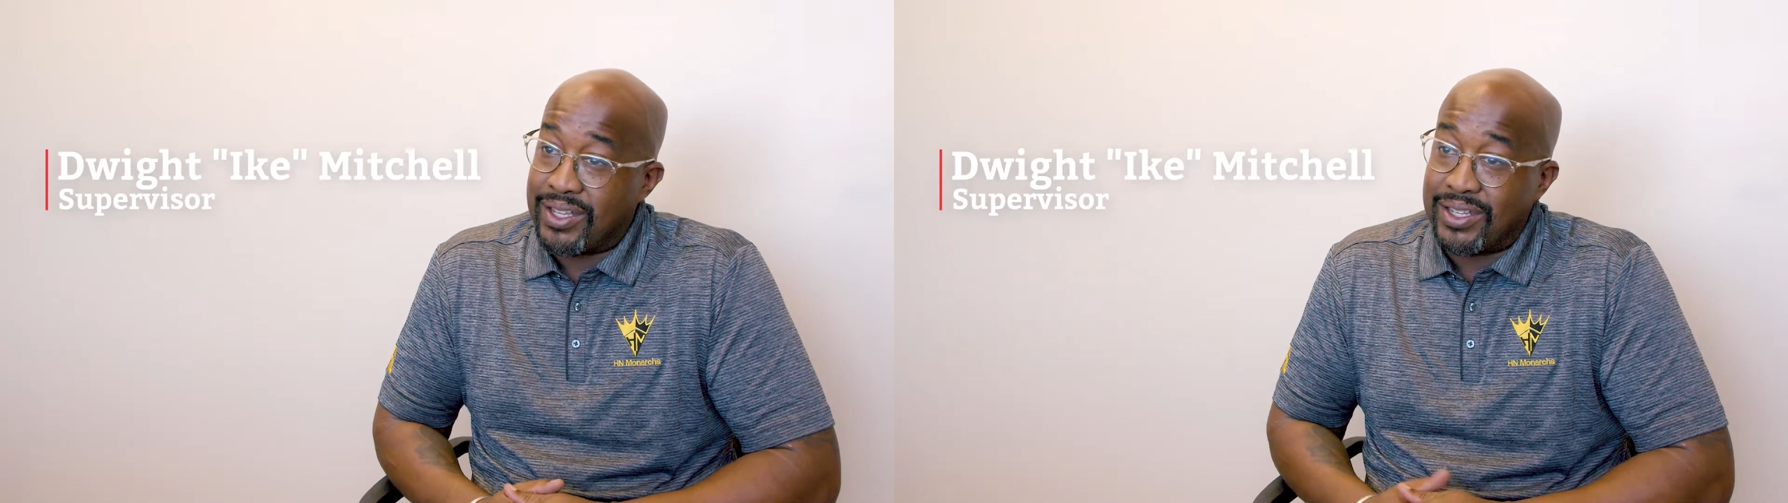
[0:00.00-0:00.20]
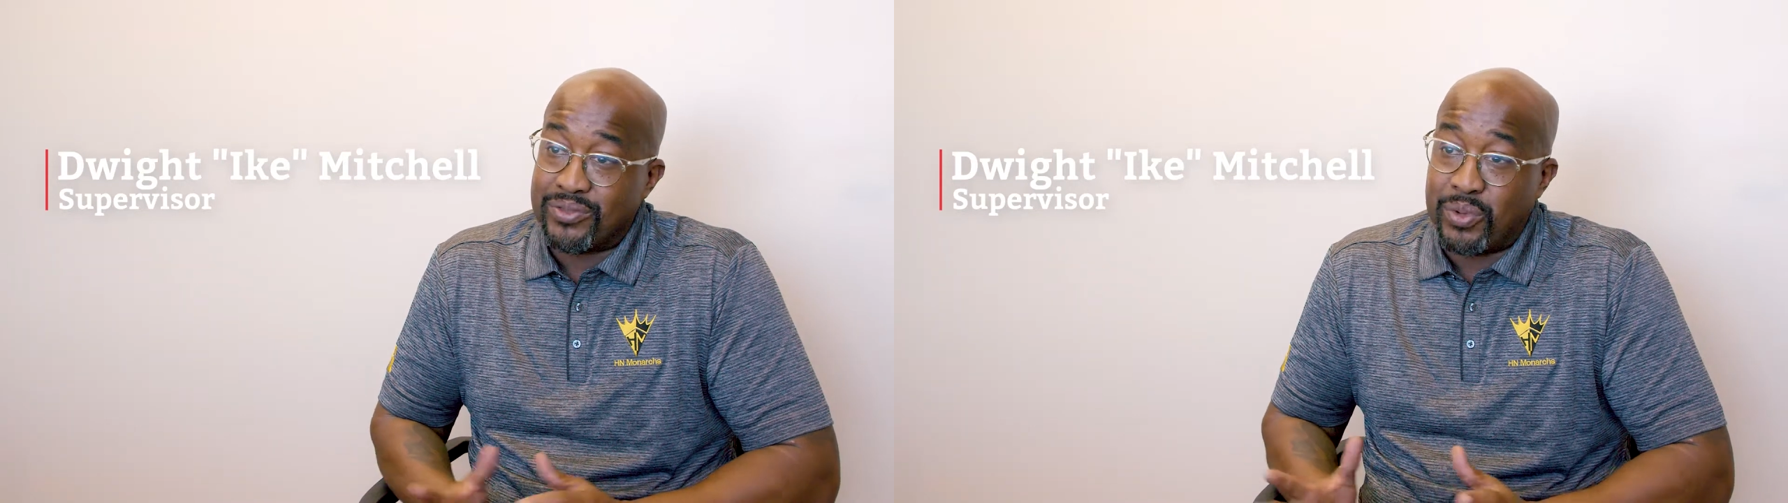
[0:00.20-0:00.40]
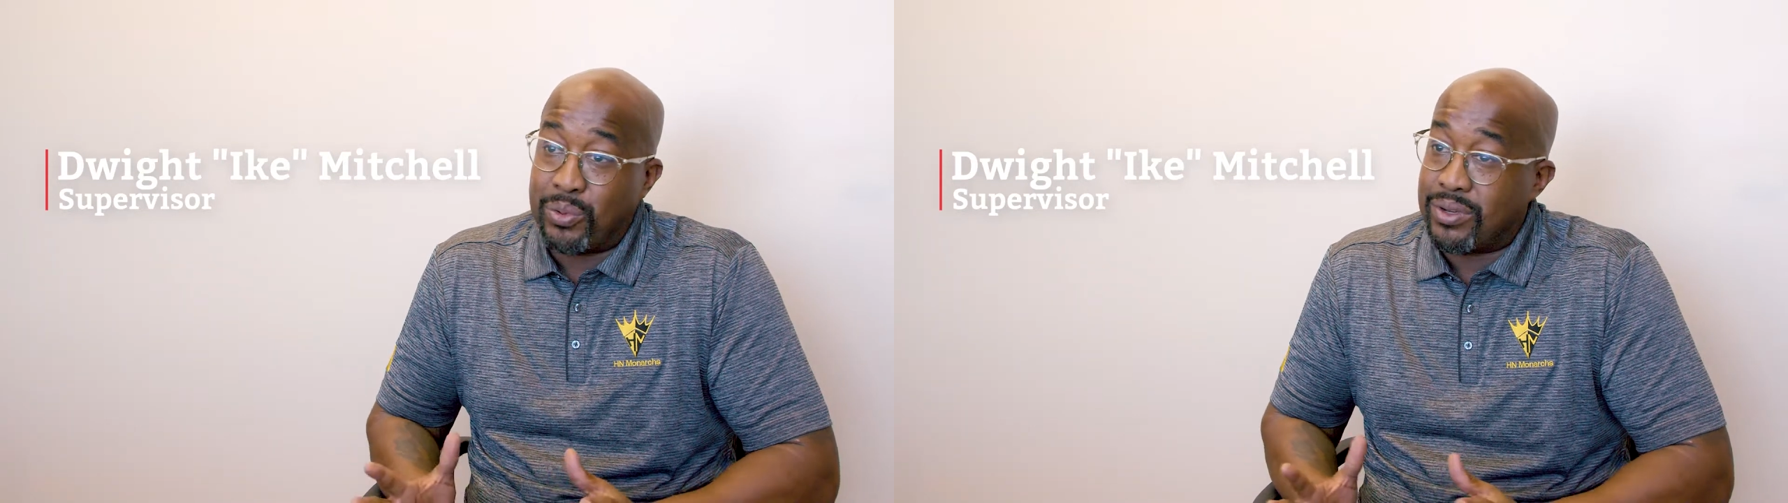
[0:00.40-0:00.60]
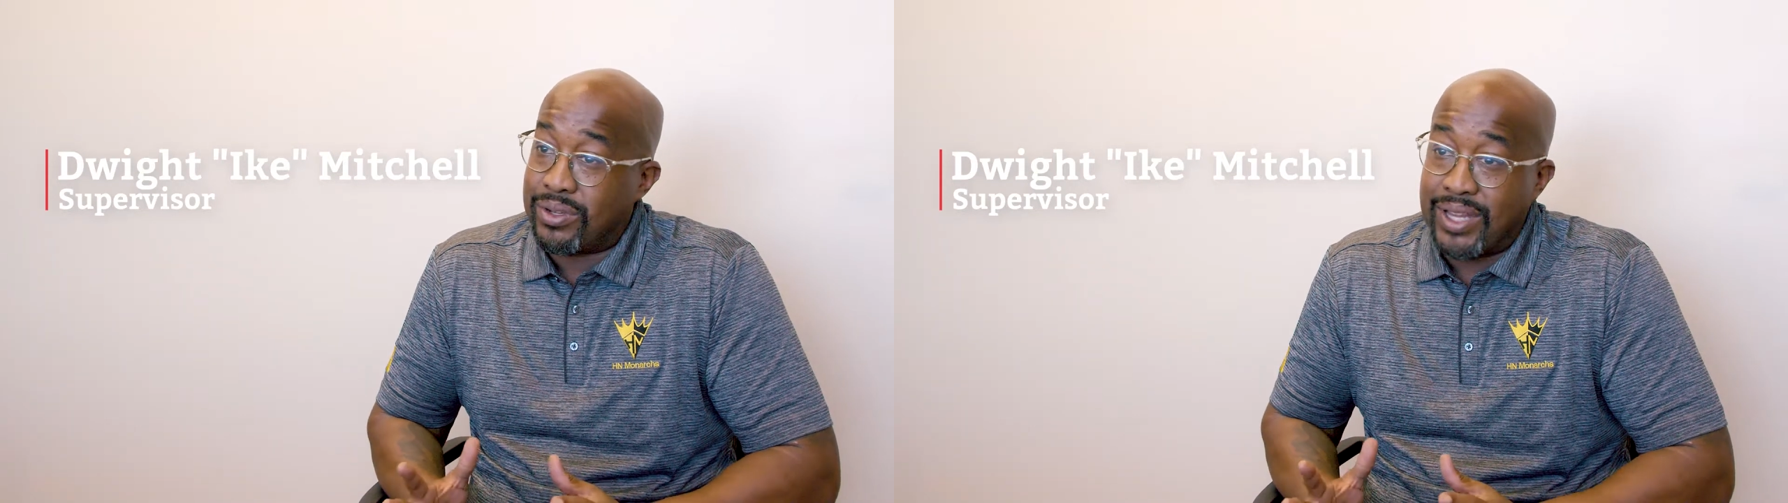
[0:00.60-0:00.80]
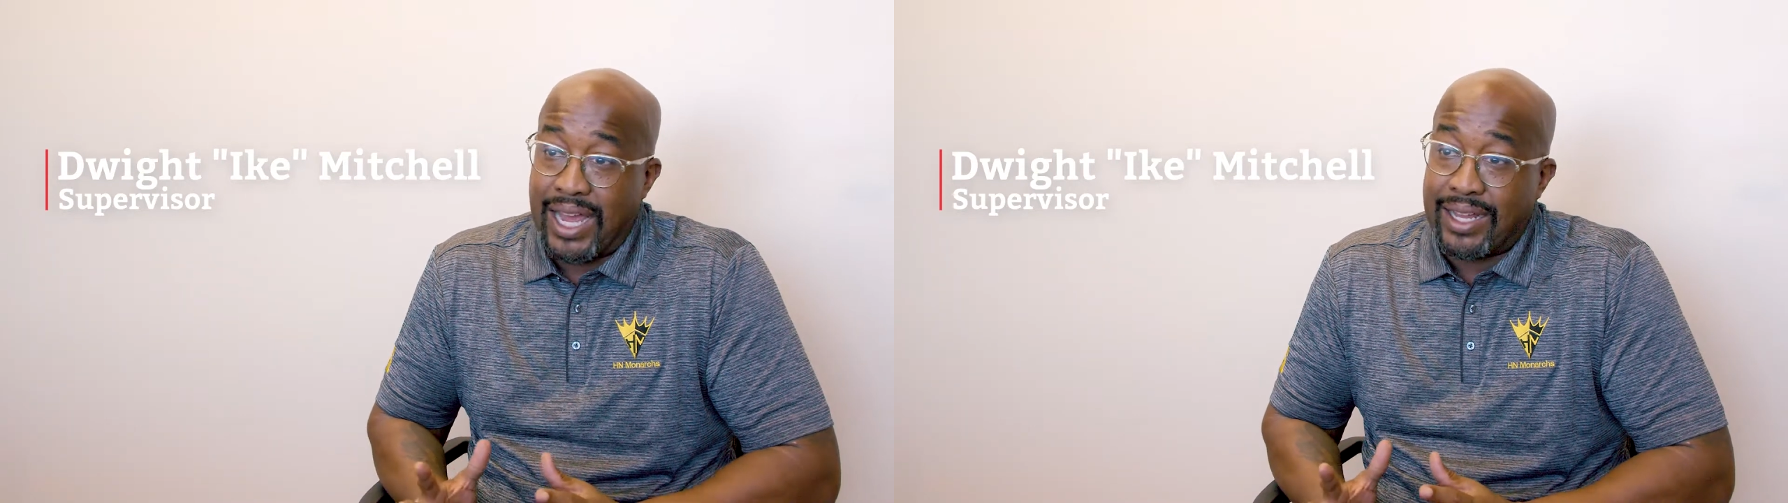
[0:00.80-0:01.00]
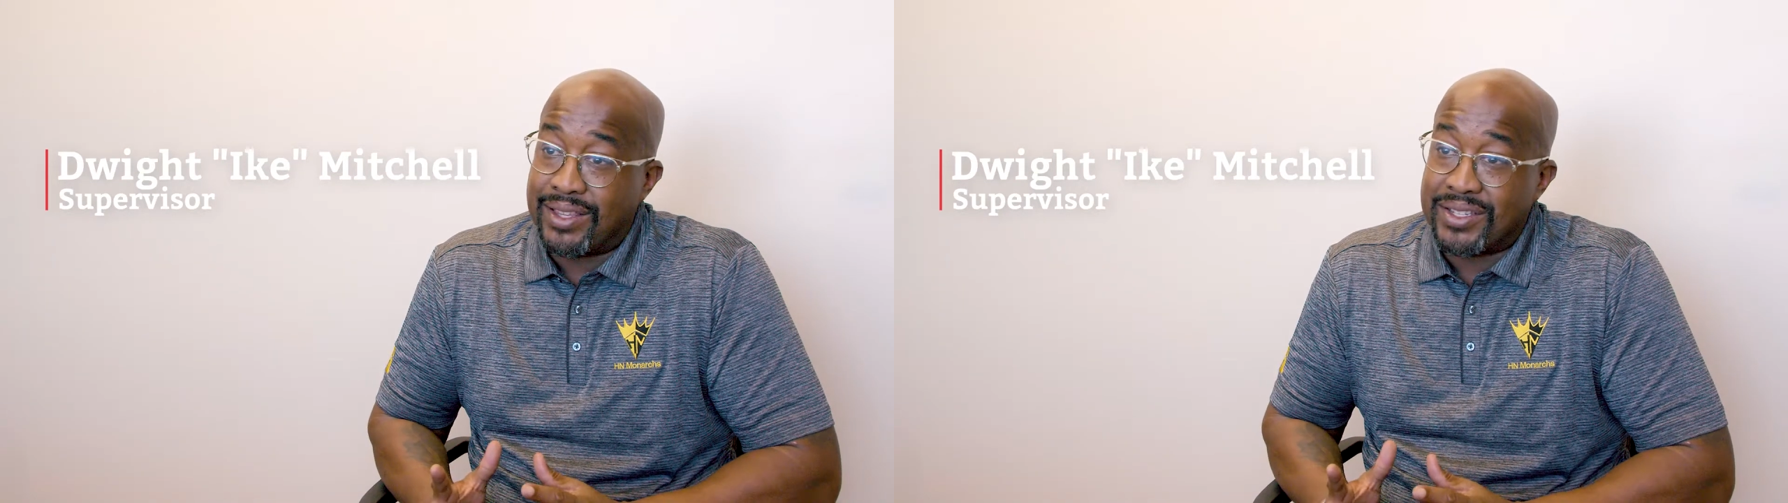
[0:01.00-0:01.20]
because we were like the